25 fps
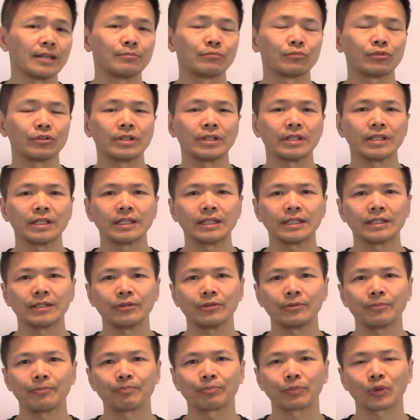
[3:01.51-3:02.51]

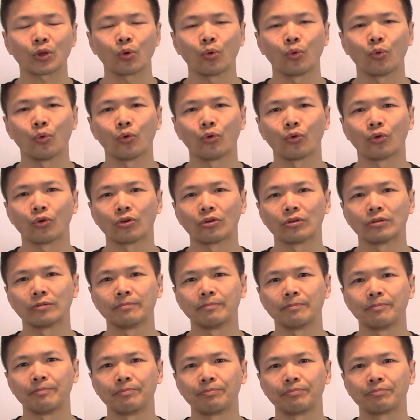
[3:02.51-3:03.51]
breathing or
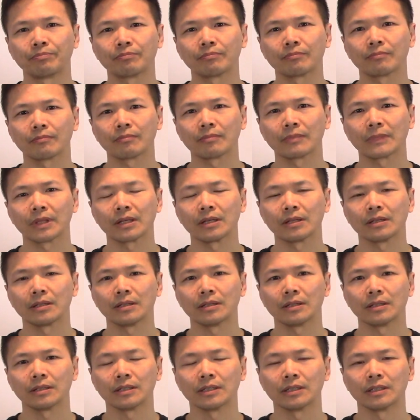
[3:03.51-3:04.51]

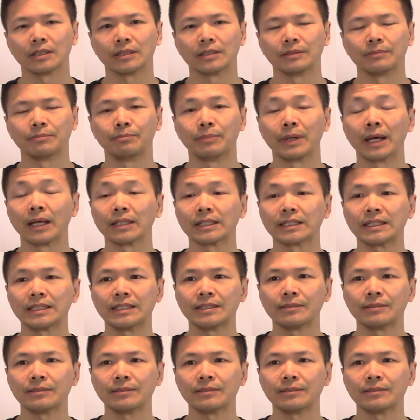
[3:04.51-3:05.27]
belly